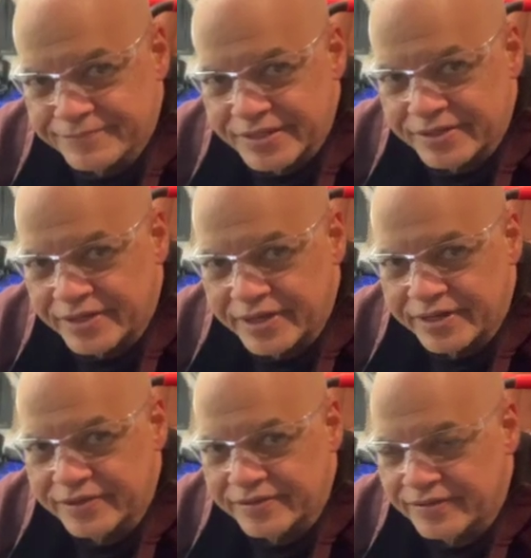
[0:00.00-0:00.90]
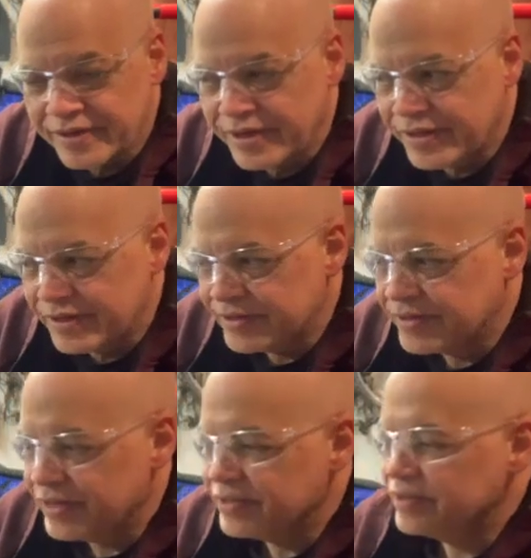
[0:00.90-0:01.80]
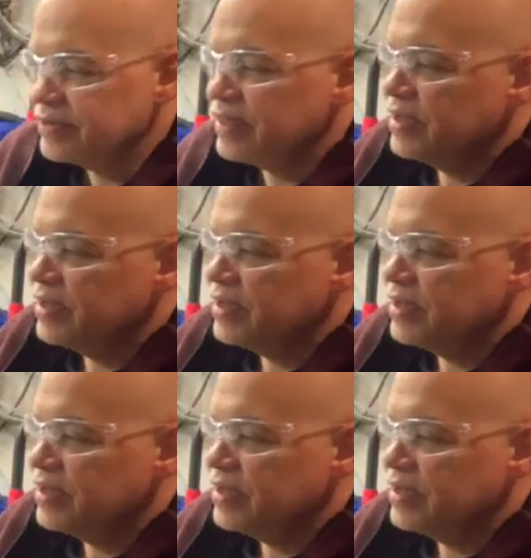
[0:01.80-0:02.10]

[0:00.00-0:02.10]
Let us see. Let's take this guy